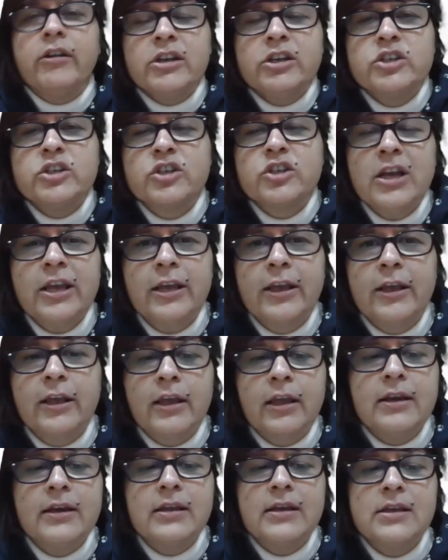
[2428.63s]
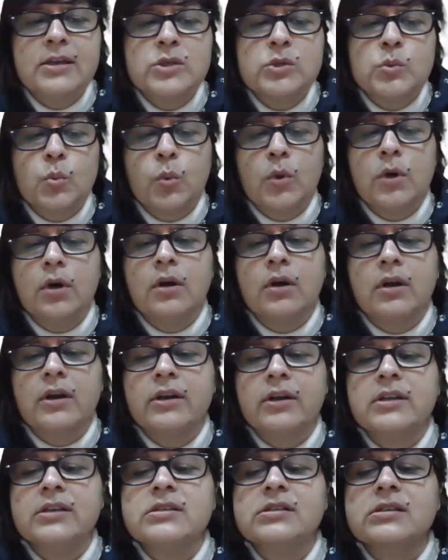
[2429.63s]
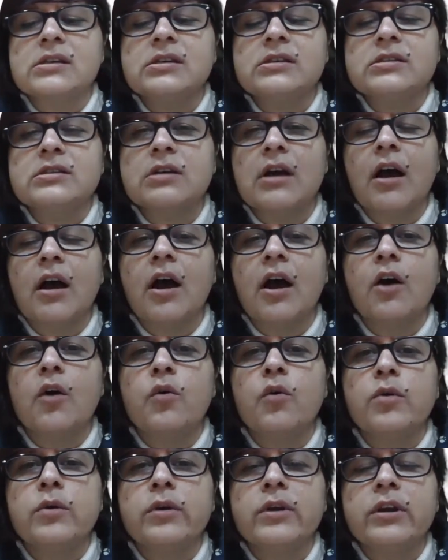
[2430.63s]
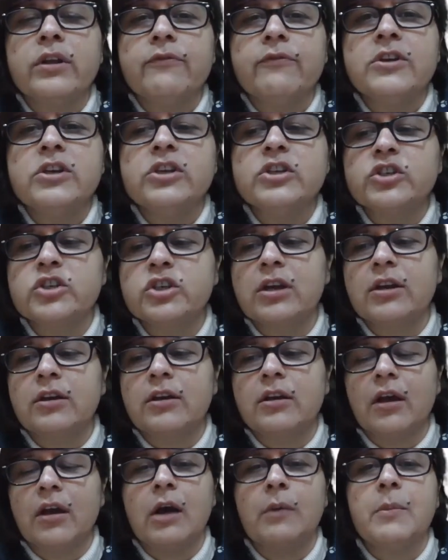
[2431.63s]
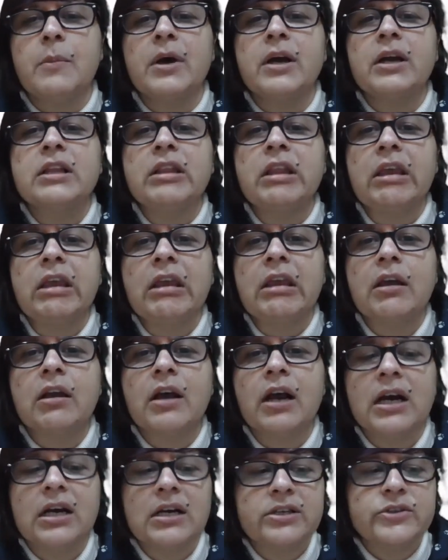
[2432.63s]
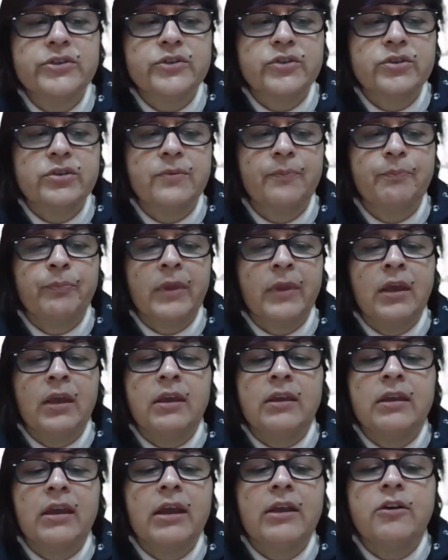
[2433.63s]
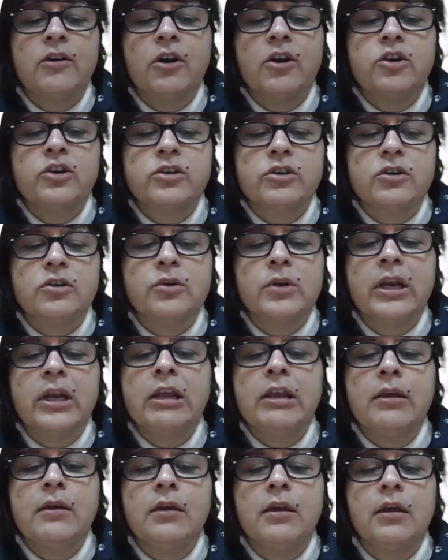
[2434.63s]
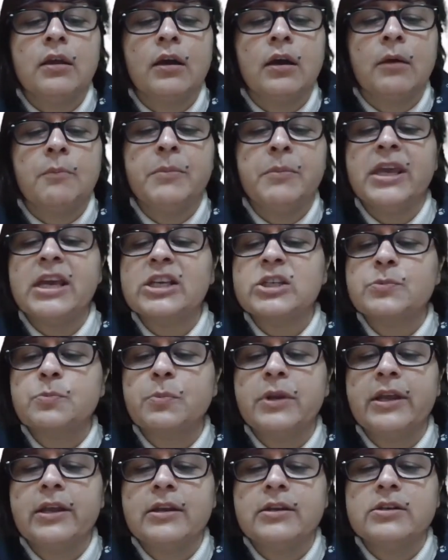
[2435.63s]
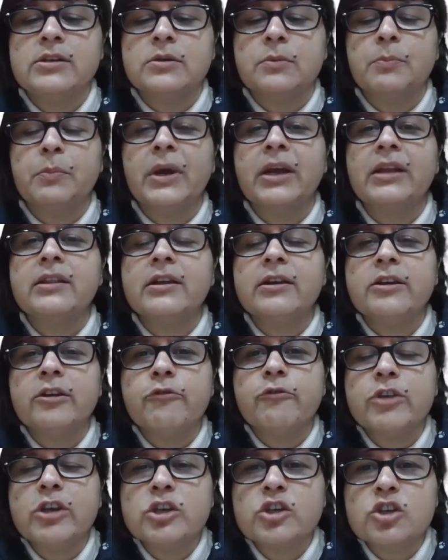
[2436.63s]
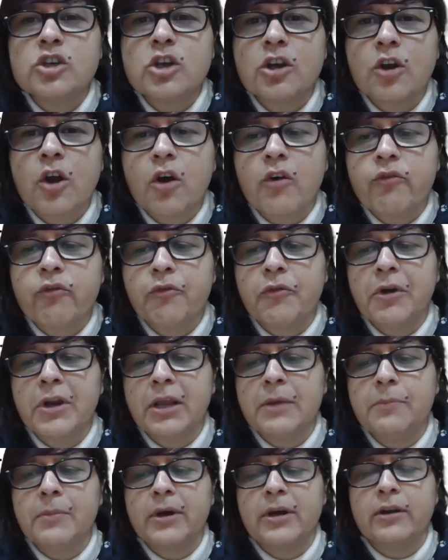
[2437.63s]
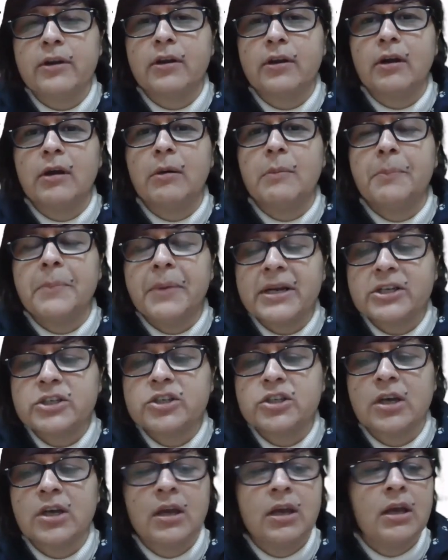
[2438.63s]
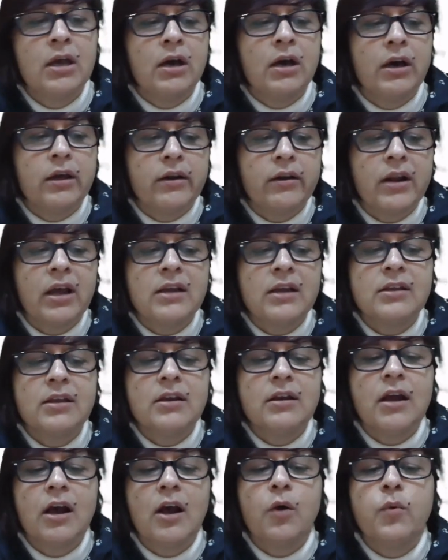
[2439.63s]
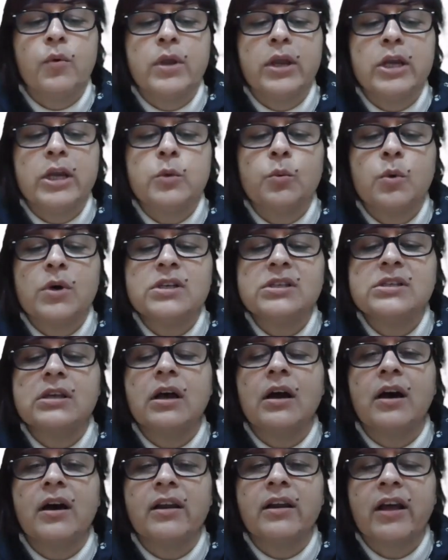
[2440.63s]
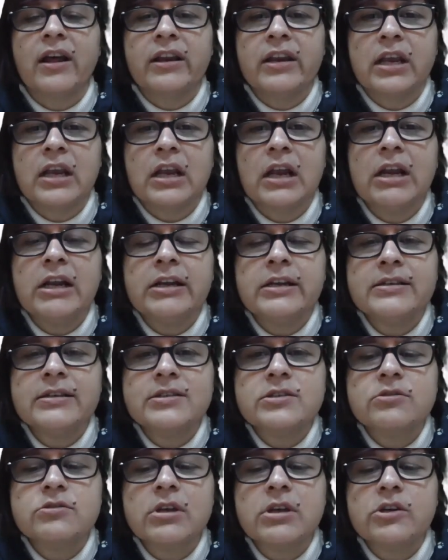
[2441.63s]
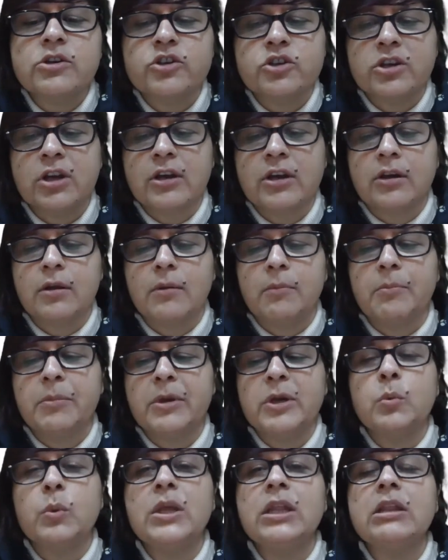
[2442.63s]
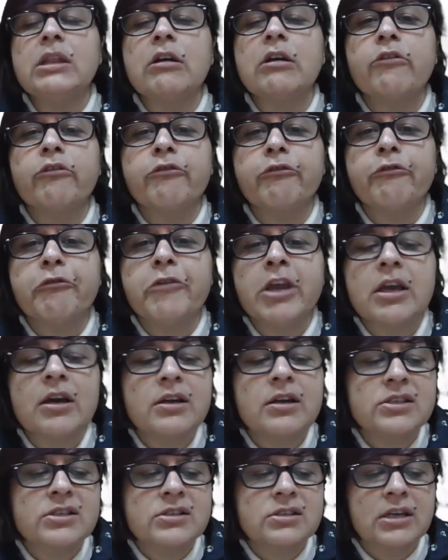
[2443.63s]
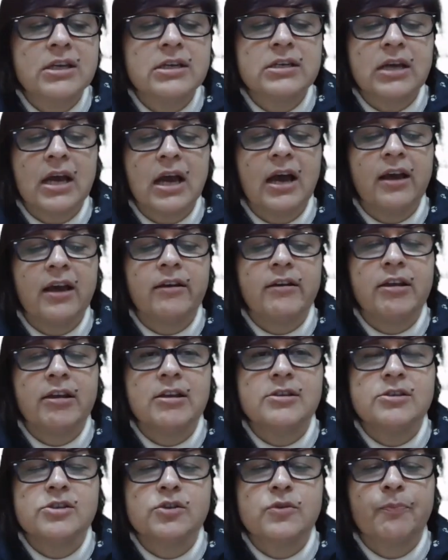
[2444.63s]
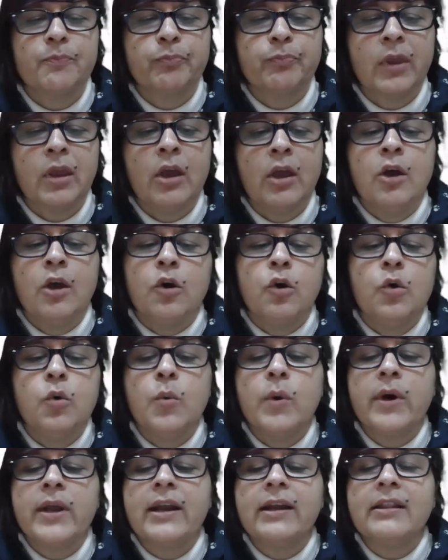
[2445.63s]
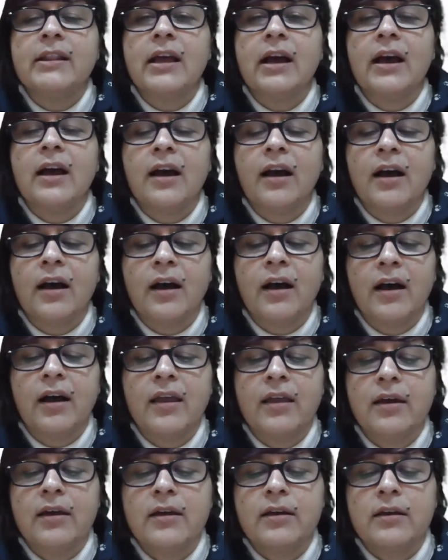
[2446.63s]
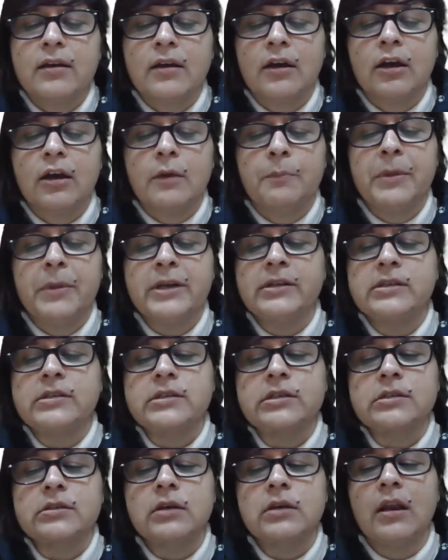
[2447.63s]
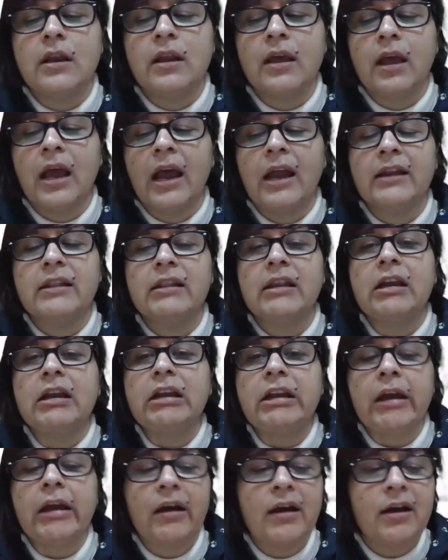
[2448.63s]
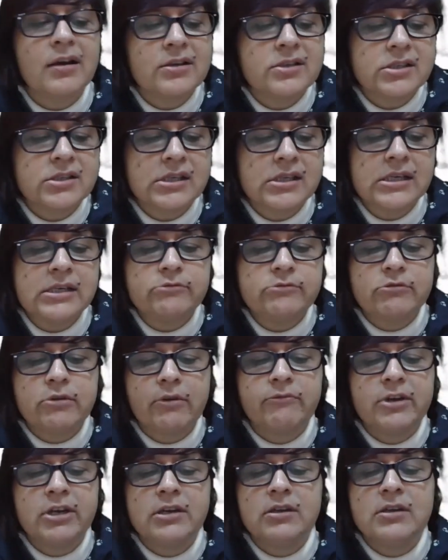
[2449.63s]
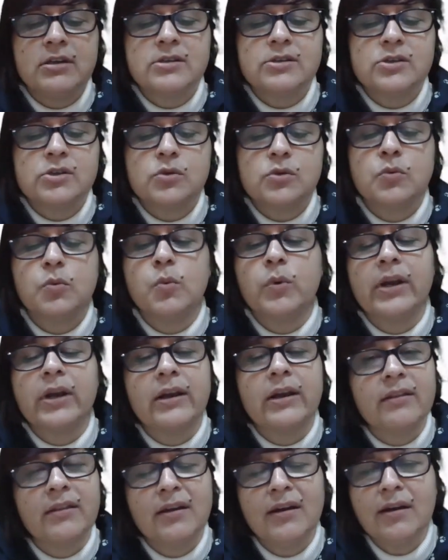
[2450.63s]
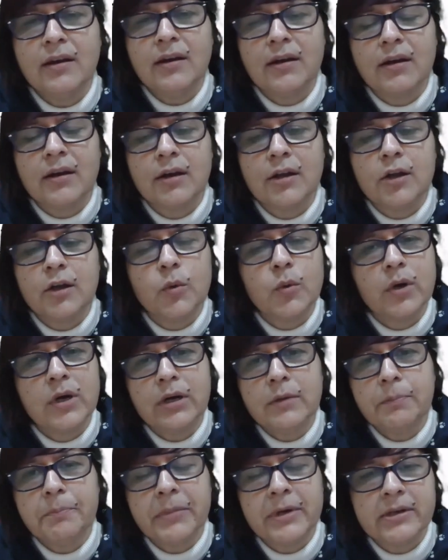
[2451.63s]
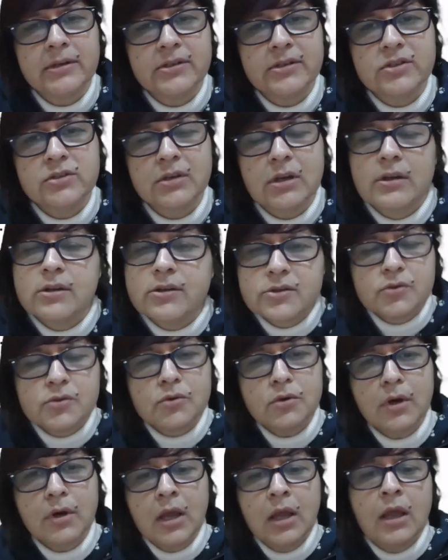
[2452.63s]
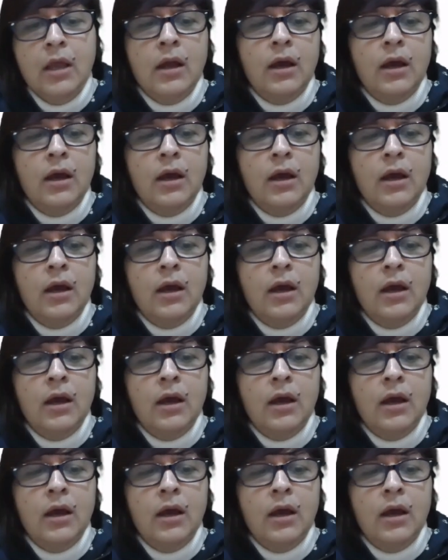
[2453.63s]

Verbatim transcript: Risley, in his work, discussed how division among the castes cannot only be explained by the division of labor, but rather how it was hierarchical distinction between the fair-skinned Aryans who were at the higher pedestal and the dark-skinned Dravidians who were at the lower pedestal. So,